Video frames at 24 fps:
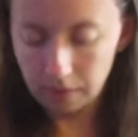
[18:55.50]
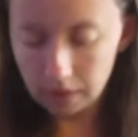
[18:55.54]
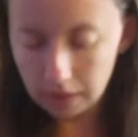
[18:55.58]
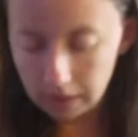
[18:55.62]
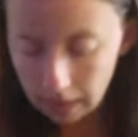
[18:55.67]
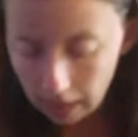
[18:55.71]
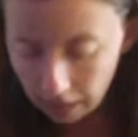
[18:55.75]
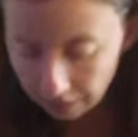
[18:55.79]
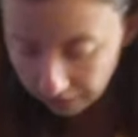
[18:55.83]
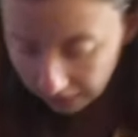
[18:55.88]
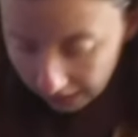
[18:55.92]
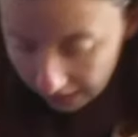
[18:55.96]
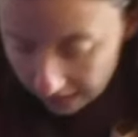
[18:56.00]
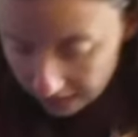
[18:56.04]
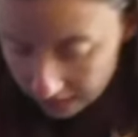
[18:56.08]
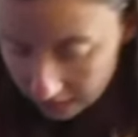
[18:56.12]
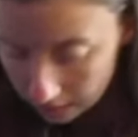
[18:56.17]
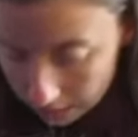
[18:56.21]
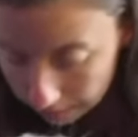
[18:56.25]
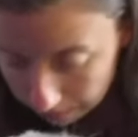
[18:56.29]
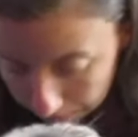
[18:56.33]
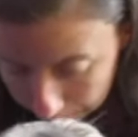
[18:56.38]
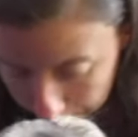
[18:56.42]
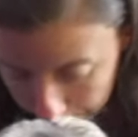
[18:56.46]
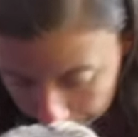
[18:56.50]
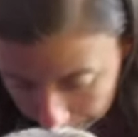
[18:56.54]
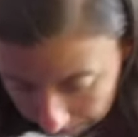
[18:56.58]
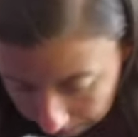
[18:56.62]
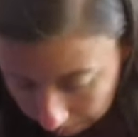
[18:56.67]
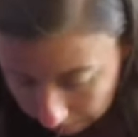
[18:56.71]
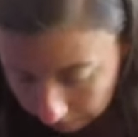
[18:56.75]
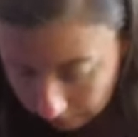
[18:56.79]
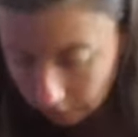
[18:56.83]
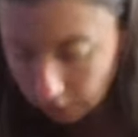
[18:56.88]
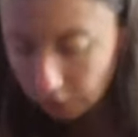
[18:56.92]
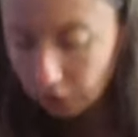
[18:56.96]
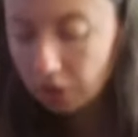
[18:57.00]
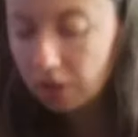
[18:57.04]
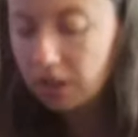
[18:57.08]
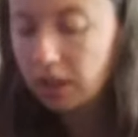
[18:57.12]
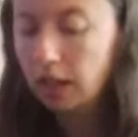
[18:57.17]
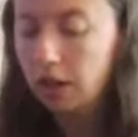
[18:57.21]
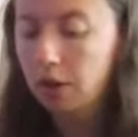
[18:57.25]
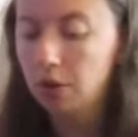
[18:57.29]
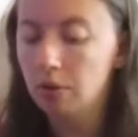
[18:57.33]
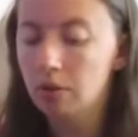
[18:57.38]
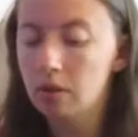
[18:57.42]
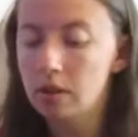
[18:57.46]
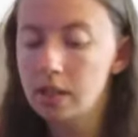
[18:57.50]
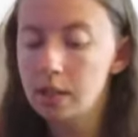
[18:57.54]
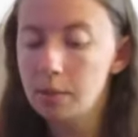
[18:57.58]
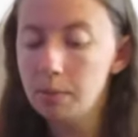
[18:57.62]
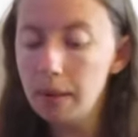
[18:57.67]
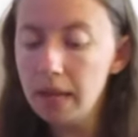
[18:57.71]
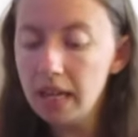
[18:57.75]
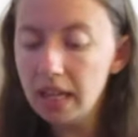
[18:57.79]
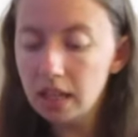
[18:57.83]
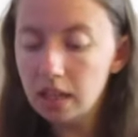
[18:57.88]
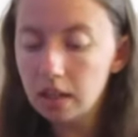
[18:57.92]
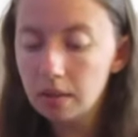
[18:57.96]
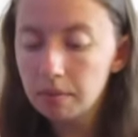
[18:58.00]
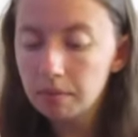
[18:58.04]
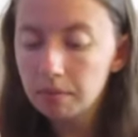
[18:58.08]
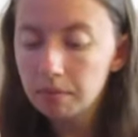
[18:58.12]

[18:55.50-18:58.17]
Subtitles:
Can I have a kiss? Good girl. Speak!